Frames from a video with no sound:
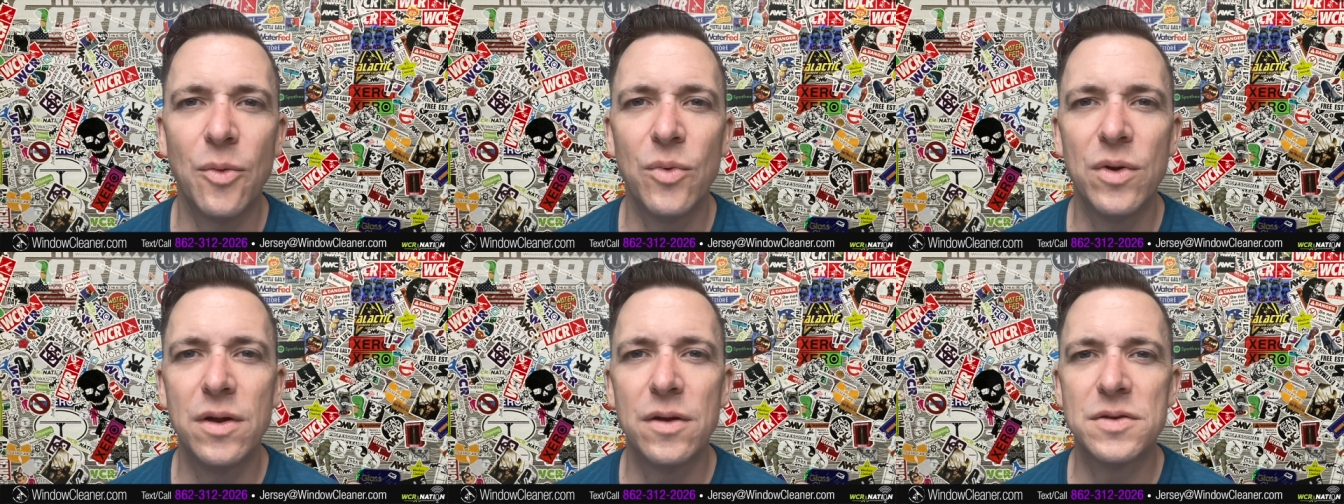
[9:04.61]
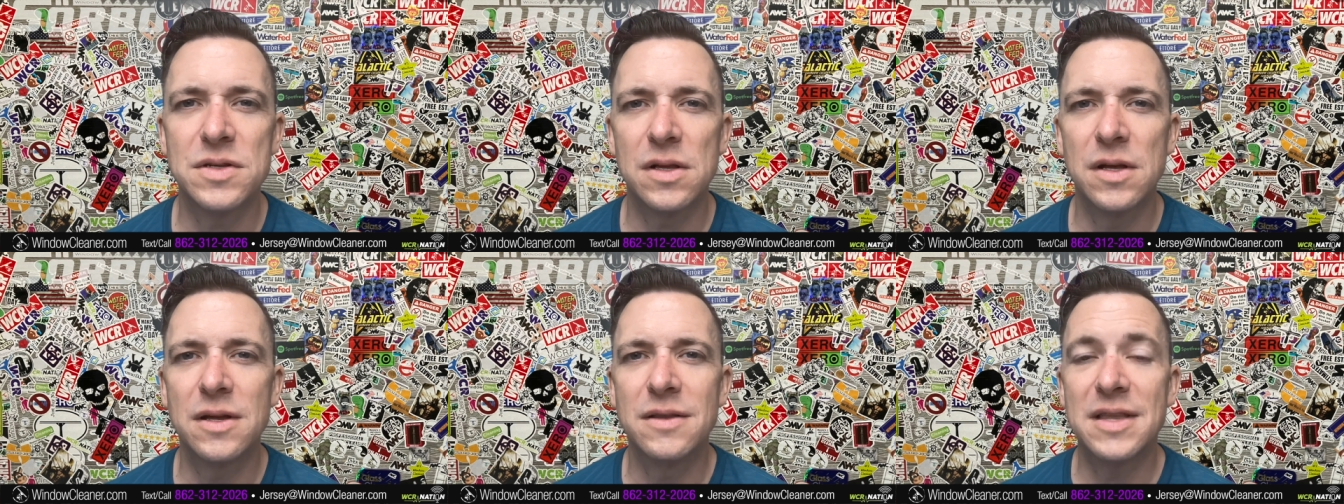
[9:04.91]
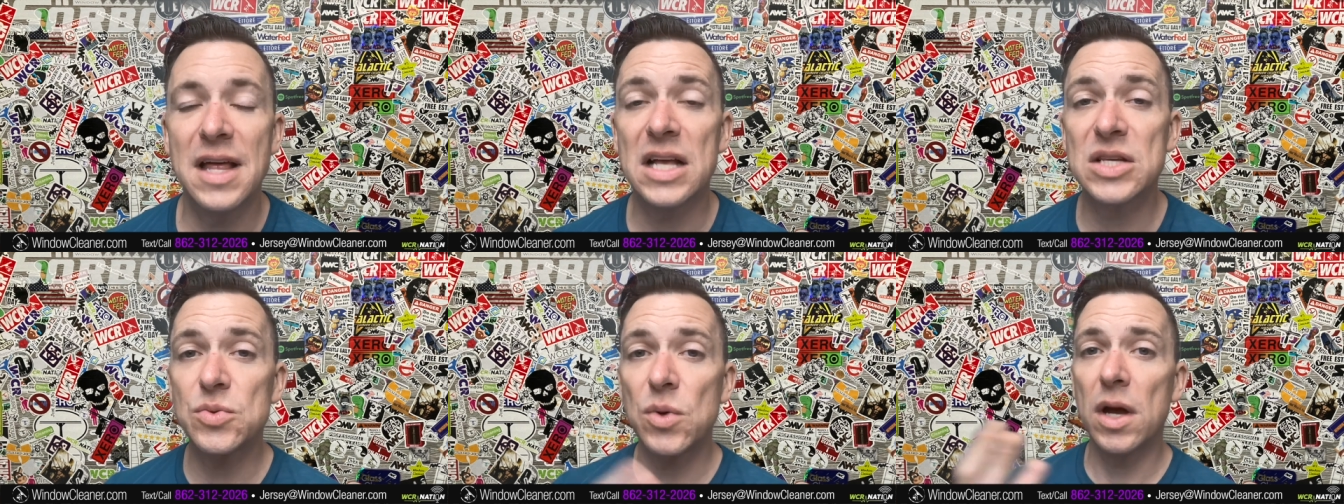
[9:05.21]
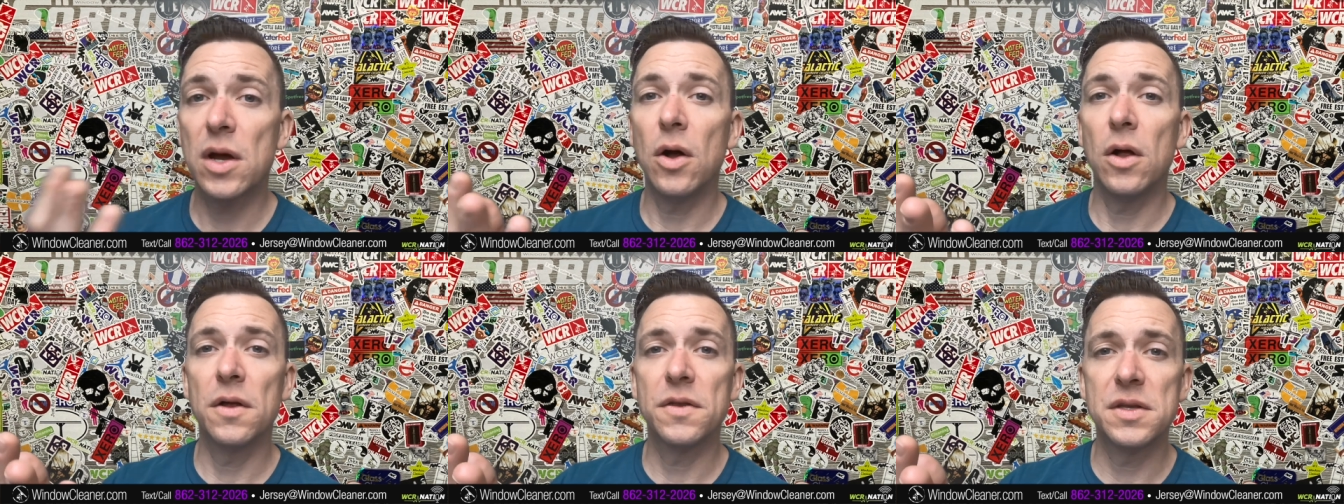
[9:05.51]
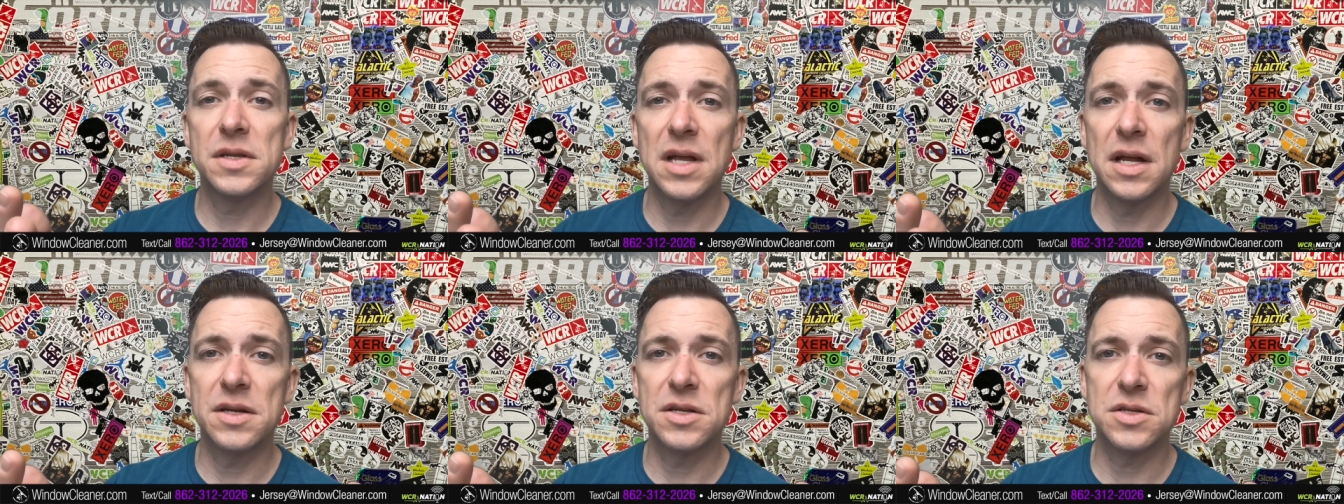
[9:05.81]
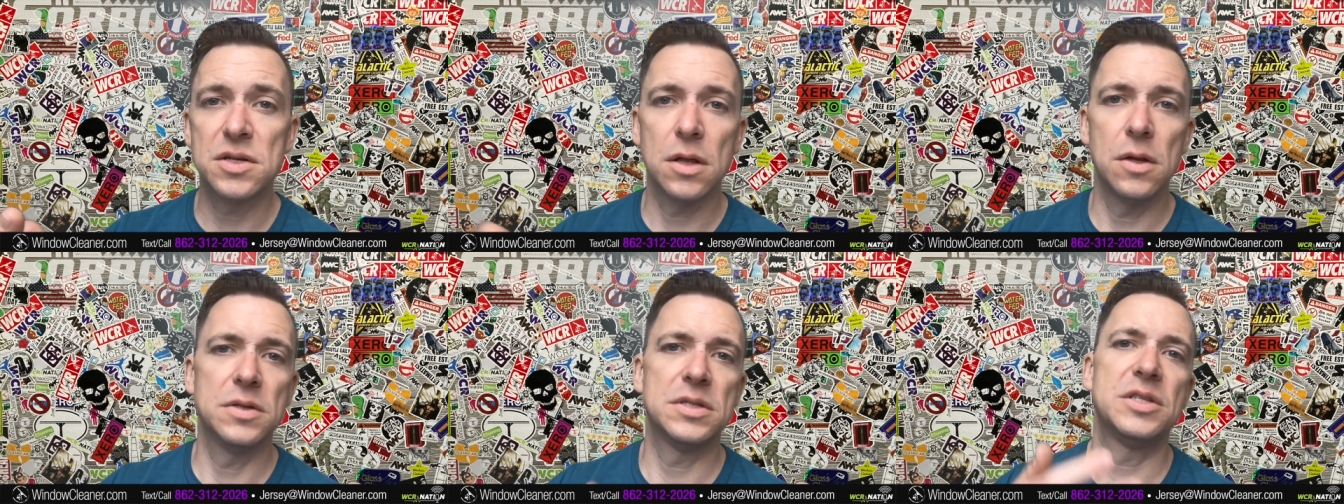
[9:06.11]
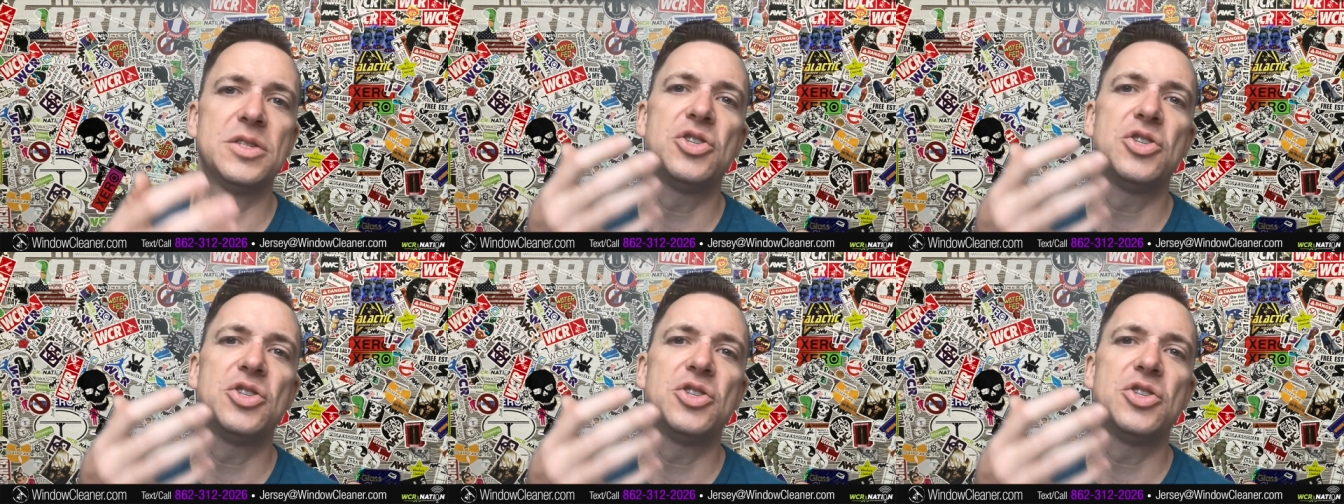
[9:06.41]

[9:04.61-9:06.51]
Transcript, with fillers: windows cleaned. That's why I call it the dentist close.